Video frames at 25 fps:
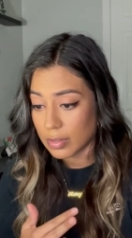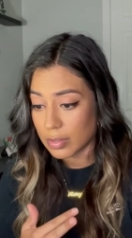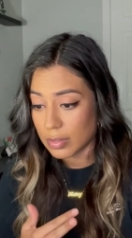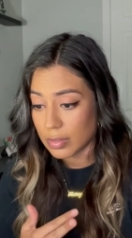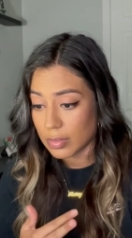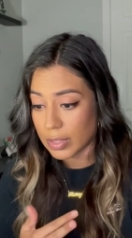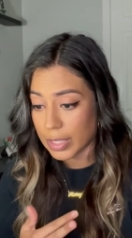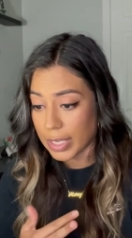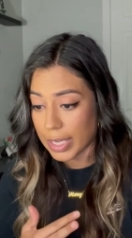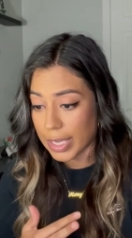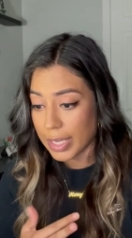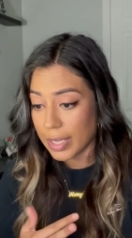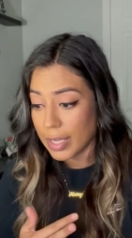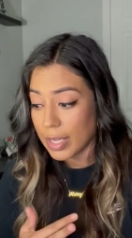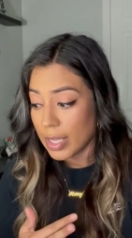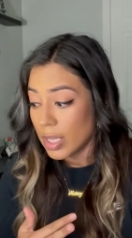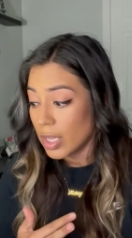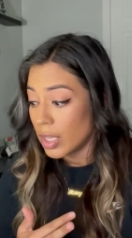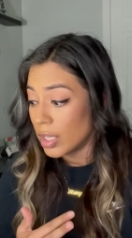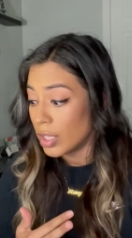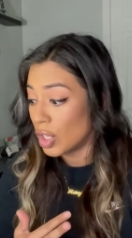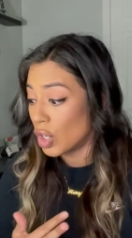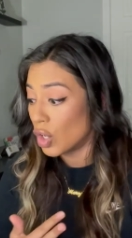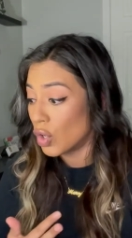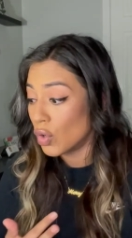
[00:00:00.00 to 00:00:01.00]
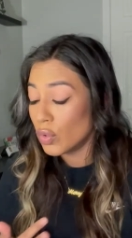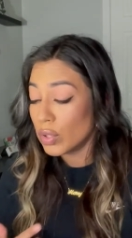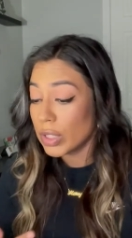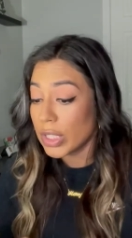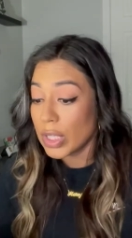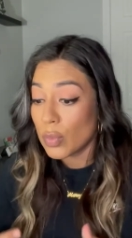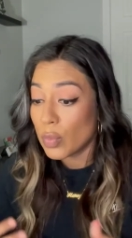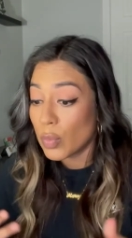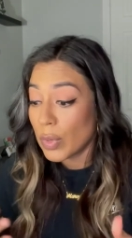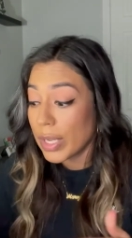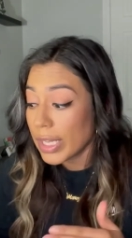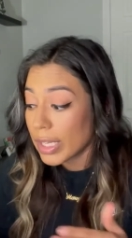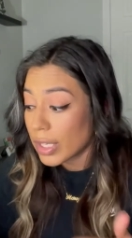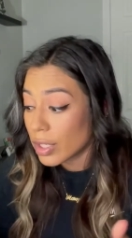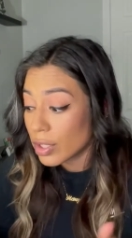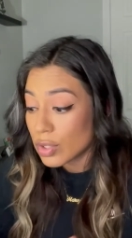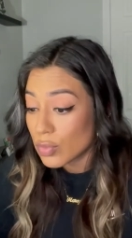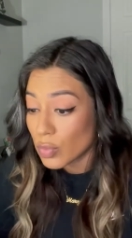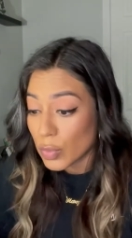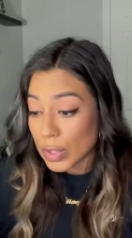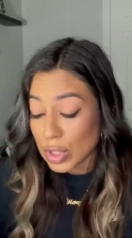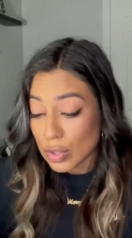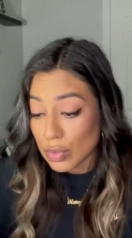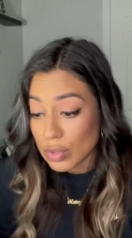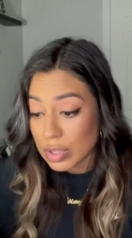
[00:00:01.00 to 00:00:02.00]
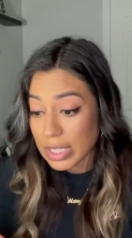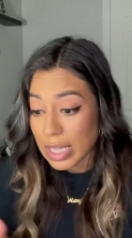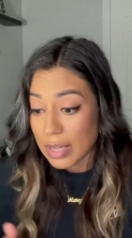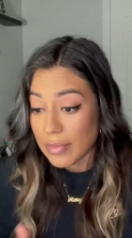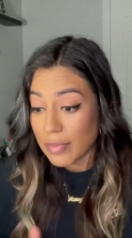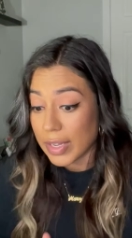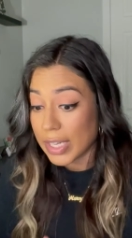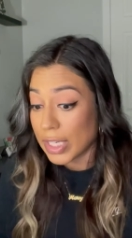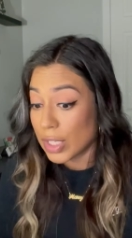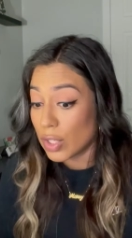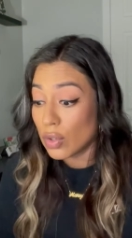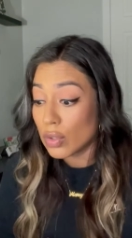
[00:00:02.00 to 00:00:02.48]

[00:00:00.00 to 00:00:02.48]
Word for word: Okay? You're only weak when you stop fighting.